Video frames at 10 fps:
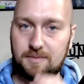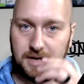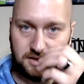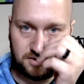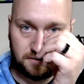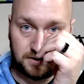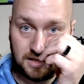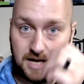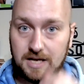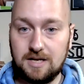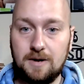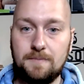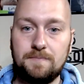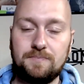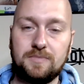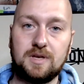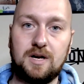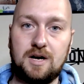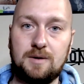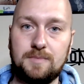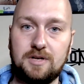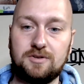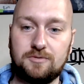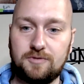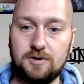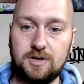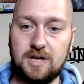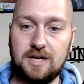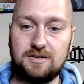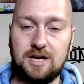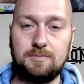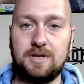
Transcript: A7 Lite is a fairly light tablet.